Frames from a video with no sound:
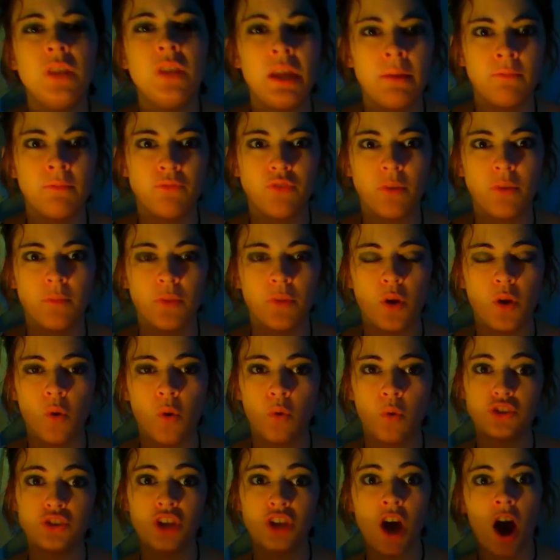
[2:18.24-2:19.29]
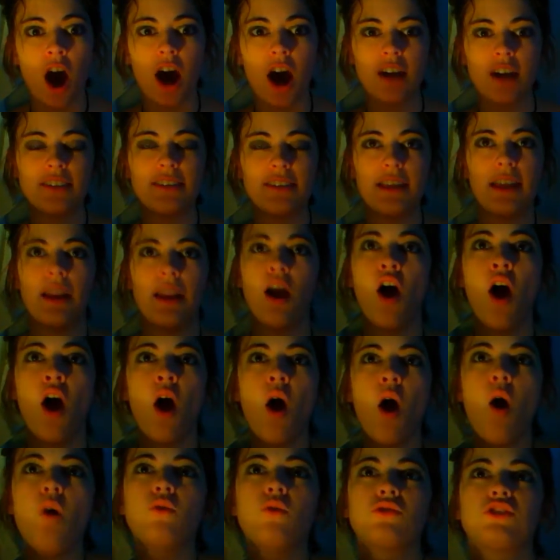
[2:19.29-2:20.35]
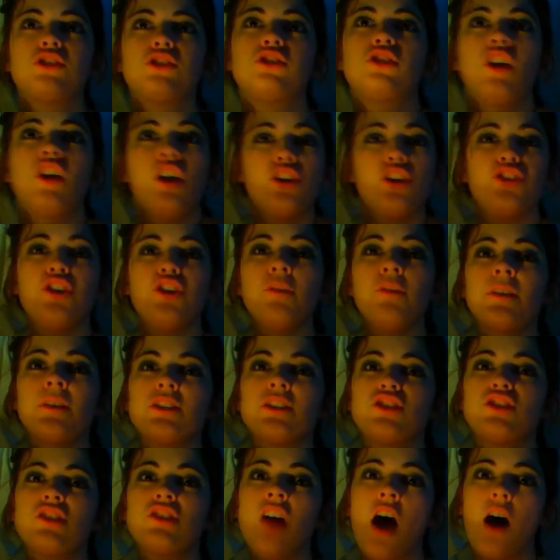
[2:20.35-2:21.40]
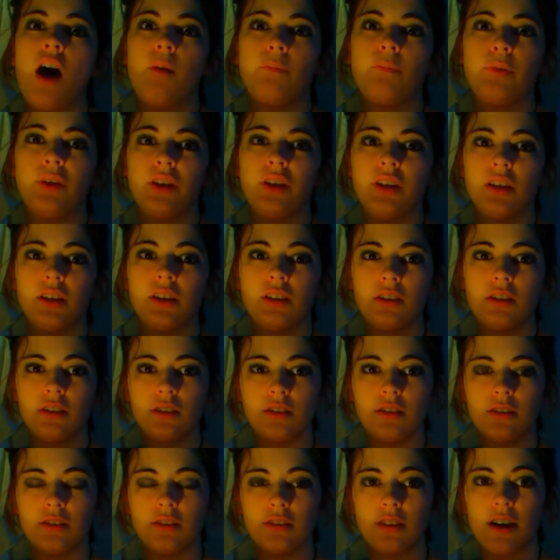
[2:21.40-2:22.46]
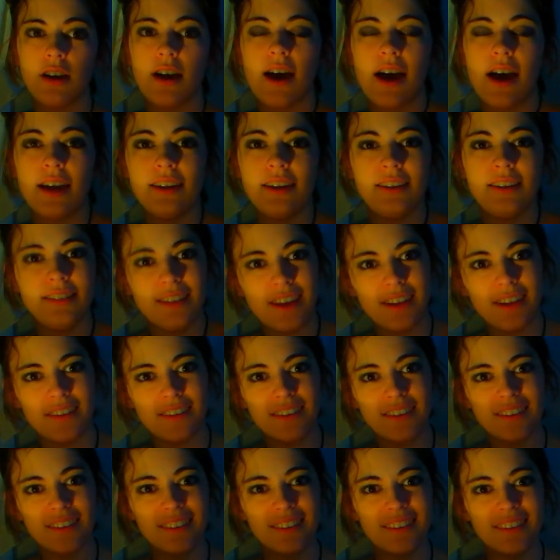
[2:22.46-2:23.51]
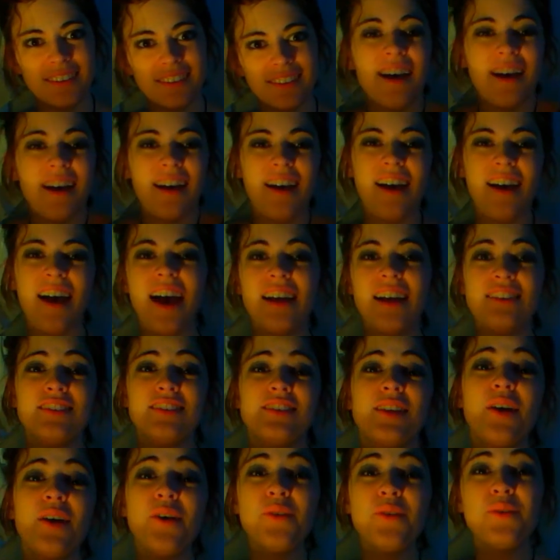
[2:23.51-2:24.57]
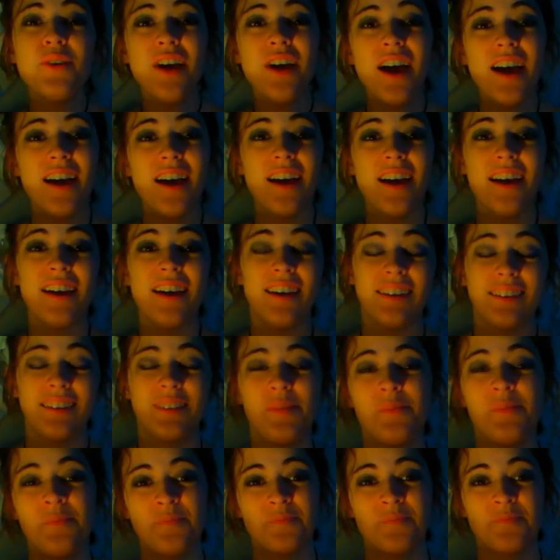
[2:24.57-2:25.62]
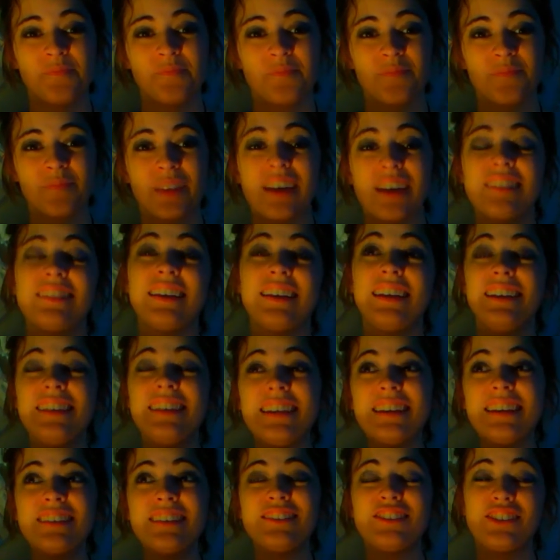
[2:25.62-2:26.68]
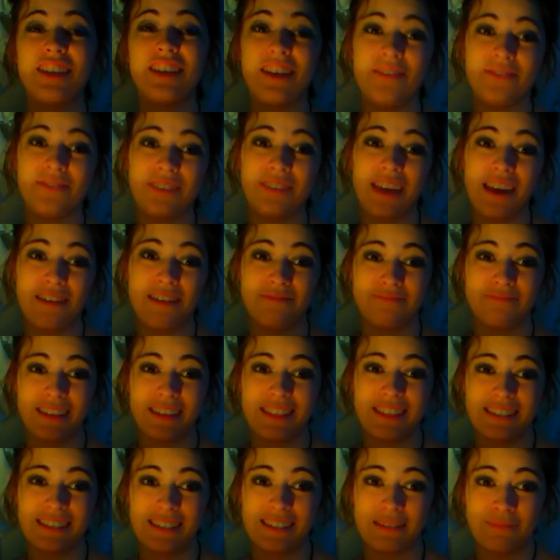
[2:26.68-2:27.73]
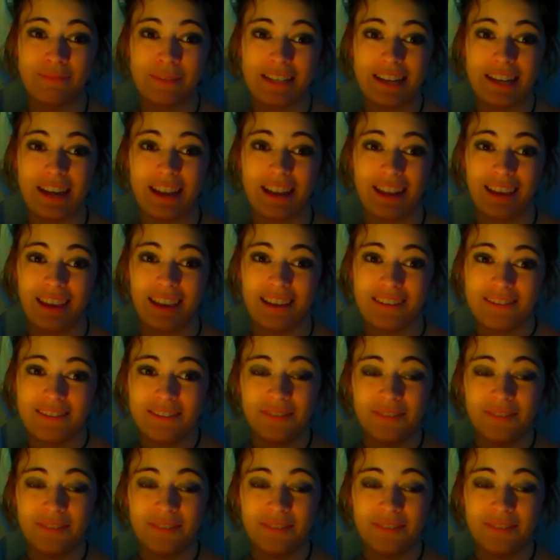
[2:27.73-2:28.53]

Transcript: him from the horse. I said, Horse, you must stop. And it did. And so the Indian chief gave me this medallion.